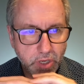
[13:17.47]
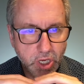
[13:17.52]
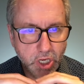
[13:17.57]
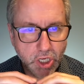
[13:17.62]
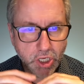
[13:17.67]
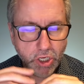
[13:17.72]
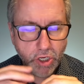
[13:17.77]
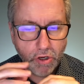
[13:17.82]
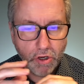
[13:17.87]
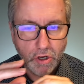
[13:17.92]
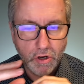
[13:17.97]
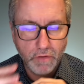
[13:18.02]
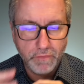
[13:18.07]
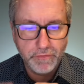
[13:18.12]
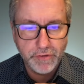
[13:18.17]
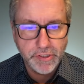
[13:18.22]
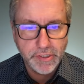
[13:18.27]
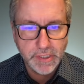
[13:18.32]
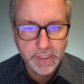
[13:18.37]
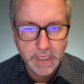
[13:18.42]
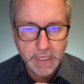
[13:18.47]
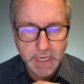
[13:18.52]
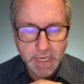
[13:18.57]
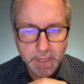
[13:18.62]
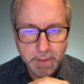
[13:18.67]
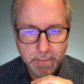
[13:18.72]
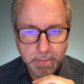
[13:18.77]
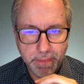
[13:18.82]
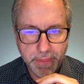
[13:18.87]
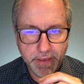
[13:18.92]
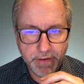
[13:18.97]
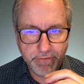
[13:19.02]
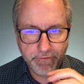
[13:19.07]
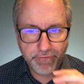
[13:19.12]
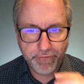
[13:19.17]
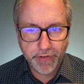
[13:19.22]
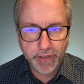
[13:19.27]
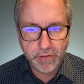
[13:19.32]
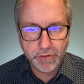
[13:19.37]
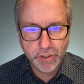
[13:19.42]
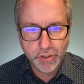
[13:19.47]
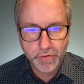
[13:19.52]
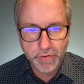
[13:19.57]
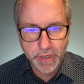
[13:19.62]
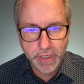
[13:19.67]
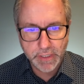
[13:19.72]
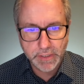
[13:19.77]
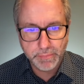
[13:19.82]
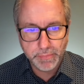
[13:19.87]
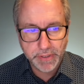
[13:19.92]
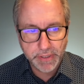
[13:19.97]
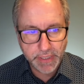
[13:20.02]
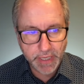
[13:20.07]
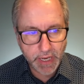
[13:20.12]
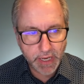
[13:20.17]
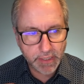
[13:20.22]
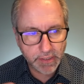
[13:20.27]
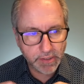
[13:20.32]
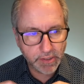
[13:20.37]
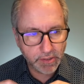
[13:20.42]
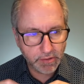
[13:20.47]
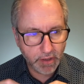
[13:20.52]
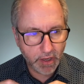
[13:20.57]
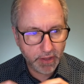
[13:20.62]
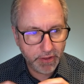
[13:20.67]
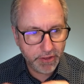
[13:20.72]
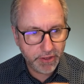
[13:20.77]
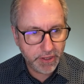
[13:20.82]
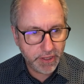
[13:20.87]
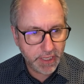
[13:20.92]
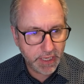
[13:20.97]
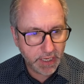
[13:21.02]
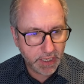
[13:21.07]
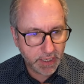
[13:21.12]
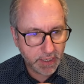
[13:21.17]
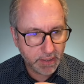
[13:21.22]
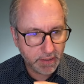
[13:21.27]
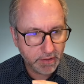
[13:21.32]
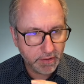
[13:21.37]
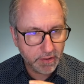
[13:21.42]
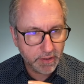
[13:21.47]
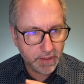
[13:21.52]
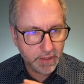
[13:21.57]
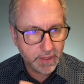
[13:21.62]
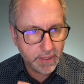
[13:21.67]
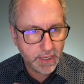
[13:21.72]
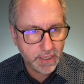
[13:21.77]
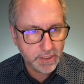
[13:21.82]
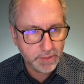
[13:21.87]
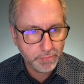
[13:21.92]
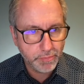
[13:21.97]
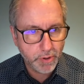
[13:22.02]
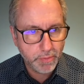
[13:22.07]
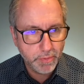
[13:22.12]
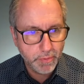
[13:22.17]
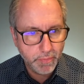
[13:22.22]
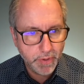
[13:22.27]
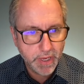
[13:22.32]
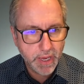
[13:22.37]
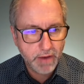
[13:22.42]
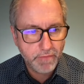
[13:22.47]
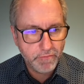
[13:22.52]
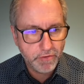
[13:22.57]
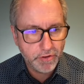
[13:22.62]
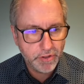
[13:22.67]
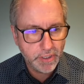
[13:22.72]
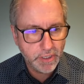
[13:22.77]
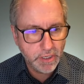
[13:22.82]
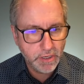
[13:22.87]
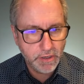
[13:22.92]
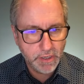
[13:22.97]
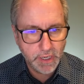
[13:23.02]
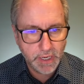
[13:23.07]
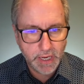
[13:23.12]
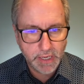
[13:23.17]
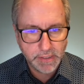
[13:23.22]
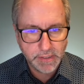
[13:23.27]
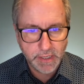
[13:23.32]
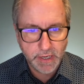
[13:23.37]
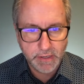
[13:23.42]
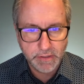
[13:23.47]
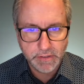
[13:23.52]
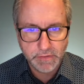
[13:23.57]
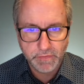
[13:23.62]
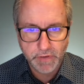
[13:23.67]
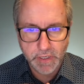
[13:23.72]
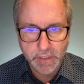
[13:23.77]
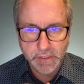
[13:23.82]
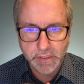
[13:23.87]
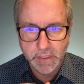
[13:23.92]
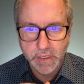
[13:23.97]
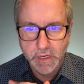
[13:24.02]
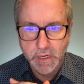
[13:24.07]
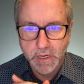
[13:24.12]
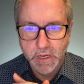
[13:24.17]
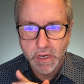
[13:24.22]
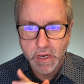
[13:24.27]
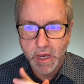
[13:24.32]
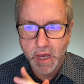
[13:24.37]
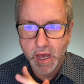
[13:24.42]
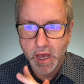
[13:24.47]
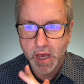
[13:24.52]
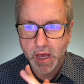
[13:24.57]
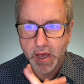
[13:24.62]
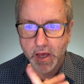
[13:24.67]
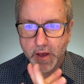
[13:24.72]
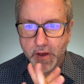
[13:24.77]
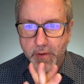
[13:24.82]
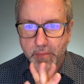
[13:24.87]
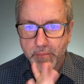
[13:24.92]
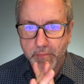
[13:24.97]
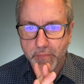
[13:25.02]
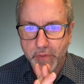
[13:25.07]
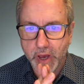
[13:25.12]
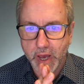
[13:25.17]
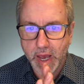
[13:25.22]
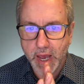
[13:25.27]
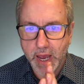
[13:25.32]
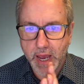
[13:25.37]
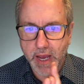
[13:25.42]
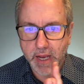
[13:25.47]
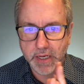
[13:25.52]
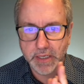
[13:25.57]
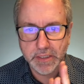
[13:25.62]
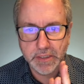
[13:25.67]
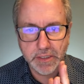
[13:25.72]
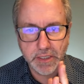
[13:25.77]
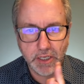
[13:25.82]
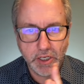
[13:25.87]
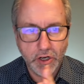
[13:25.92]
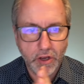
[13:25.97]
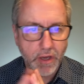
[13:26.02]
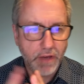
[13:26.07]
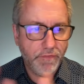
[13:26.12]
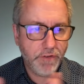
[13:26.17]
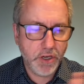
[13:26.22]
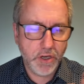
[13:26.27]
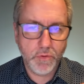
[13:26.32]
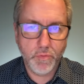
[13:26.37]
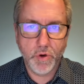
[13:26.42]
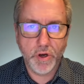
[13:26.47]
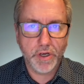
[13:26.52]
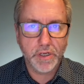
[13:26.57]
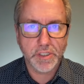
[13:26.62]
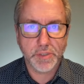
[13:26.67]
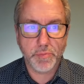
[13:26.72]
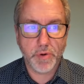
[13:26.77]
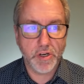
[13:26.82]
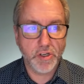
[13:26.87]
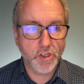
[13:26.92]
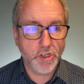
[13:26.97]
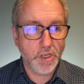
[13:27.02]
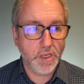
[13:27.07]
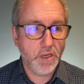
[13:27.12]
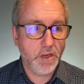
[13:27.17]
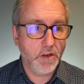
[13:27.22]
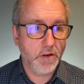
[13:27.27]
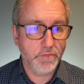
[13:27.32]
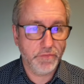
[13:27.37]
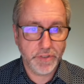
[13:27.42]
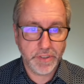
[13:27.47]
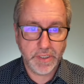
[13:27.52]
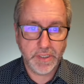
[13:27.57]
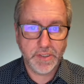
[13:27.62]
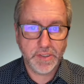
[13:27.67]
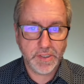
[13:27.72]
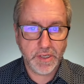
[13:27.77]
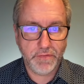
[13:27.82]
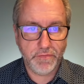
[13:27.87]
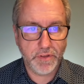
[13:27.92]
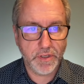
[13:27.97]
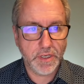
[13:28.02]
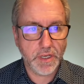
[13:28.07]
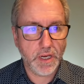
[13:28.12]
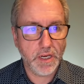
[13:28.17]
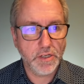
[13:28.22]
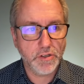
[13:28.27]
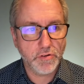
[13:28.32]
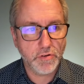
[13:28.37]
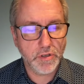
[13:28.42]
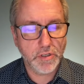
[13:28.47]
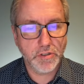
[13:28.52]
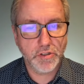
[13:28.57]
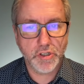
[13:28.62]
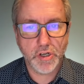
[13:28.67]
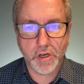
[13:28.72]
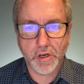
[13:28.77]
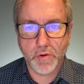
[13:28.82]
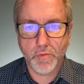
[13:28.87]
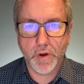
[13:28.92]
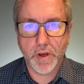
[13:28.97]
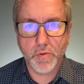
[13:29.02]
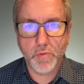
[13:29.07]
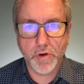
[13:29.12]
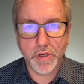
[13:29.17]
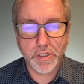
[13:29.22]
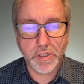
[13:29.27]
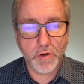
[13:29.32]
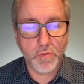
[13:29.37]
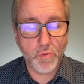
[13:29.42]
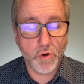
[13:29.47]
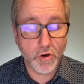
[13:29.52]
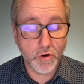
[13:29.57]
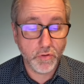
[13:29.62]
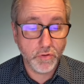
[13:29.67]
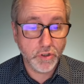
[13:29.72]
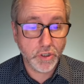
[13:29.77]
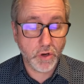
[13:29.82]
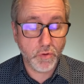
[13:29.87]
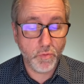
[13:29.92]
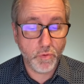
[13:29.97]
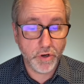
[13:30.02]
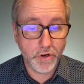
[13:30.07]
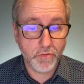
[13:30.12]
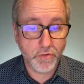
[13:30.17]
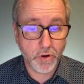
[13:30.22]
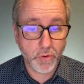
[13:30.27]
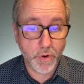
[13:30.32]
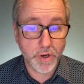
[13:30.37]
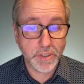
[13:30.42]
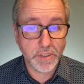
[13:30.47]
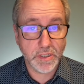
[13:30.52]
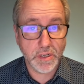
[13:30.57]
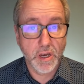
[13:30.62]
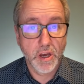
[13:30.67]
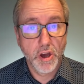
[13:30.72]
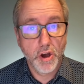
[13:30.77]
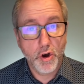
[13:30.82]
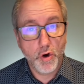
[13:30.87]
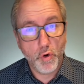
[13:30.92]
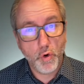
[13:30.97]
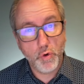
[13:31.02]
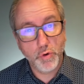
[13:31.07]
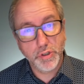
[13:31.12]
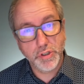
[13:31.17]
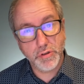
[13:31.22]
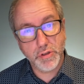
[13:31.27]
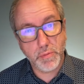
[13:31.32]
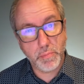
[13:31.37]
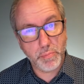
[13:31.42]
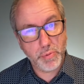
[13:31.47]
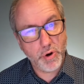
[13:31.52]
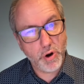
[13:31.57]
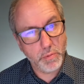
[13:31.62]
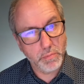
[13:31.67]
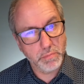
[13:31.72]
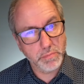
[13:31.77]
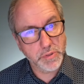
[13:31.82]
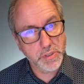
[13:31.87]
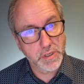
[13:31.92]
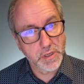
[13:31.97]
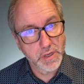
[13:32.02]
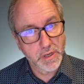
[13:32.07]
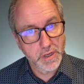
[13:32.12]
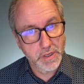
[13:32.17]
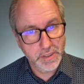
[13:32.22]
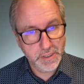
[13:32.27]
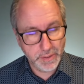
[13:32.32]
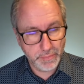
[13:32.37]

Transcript: You can obviously filter it, but I think that's probably everything you can get out of it. And if you can work a spreadsheet, you can obviously sift the data and chuck away what you don't want or don't want it requested, or do the prompt to